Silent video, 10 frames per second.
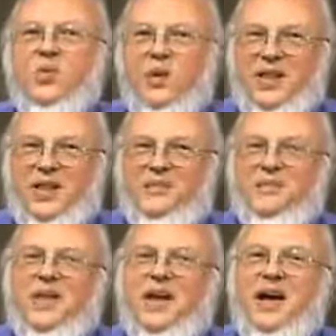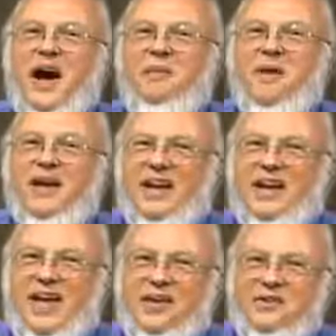Welcome. I'm
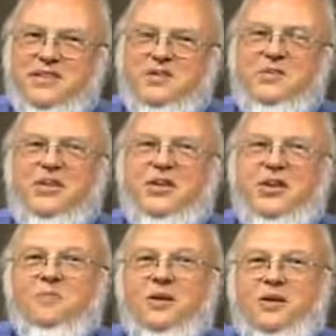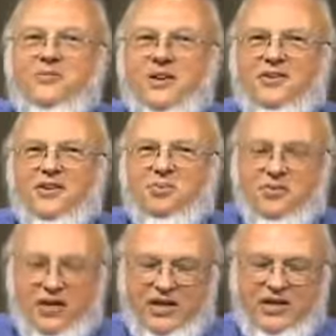Glenn Anderson with the Olympia Fellowship
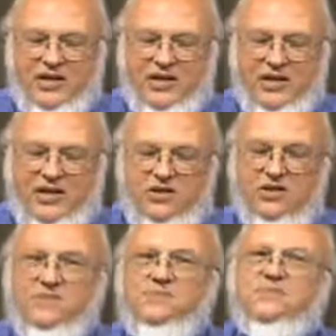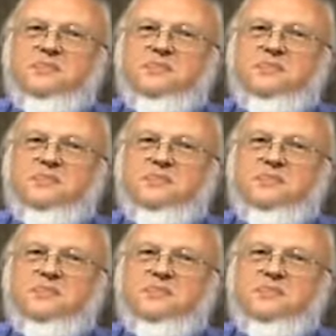of Reconciliation.